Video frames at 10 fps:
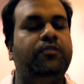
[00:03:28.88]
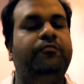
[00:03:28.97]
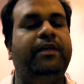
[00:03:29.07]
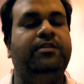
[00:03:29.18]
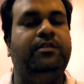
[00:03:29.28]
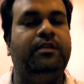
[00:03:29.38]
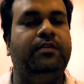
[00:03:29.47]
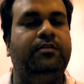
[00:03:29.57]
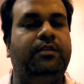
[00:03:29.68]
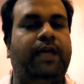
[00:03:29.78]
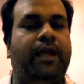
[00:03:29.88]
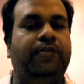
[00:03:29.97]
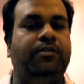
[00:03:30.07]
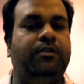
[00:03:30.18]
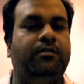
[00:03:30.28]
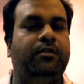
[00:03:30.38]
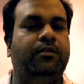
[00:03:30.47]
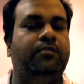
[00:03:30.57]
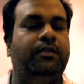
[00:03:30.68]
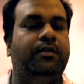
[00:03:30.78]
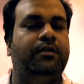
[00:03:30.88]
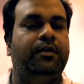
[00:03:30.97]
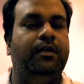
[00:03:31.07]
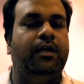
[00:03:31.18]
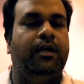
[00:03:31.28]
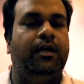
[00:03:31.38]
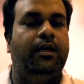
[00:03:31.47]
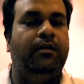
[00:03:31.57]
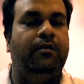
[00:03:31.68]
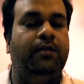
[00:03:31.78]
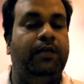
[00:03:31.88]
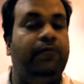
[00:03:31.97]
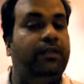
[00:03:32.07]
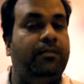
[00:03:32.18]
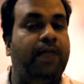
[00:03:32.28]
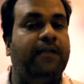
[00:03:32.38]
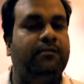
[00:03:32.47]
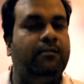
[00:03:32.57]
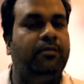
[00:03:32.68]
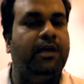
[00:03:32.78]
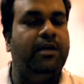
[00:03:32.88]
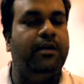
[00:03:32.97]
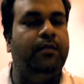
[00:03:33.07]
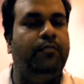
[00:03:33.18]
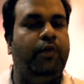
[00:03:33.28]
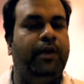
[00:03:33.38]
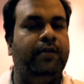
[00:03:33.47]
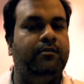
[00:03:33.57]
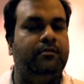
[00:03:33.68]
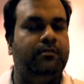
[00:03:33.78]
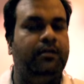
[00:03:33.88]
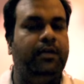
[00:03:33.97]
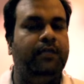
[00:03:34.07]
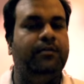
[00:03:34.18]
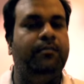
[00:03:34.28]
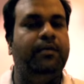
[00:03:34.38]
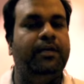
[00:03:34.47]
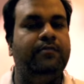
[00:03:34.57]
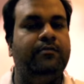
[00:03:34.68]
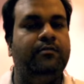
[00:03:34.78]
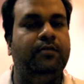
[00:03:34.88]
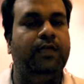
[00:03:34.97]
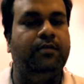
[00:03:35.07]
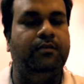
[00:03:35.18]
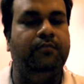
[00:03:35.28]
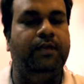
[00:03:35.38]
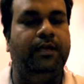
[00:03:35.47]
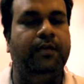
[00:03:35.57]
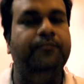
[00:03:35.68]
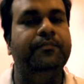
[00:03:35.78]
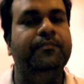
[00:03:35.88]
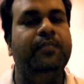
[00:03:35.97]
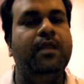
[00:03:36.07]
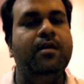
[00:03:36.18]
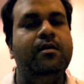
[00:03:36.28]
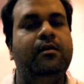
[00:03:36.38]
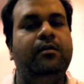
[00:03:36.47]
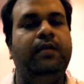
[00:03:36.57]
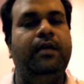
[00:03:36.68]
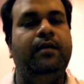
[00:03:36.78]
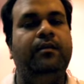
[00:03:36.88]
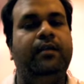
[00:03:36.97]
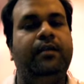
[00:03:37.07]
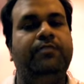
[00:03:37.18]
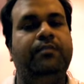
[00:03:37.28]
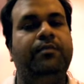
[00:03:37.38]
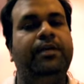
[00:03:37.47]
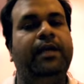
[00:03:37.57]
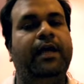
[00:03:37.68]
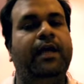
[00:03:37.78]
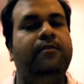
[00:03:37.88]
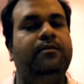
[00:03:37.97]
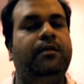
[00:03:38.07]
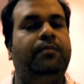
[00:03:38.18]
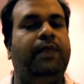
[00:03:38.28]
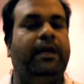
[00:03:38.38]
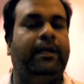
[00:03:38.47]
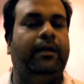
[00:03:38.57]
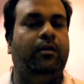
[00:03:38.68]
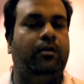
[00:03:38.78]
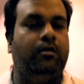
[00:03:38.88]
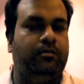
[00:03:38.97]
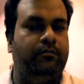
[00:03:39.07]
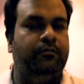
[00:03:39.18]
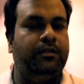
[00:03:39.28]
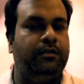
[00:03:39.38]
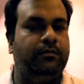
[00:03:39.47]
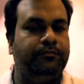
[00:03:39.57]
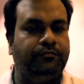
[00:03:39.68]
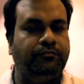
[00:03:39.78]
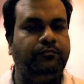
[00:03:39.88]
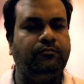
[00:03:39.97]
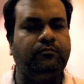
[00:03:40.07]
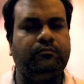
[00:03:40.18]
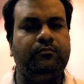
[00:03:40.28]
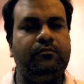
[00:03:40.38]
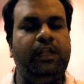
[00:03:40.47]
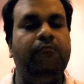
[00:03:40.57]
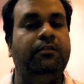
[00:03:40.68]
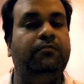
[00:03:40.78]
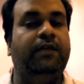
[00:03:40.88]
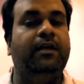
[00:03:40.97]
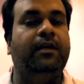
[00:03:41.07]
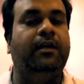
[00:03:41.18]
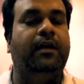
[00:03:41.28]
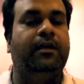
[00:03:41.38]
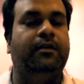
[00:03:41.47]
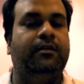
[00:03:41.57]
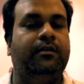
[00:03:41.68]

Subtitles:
west is the direction denoted having the maximum cardinal points in somebody's Ashtakvarga. Then if somebody has a parking lot with one car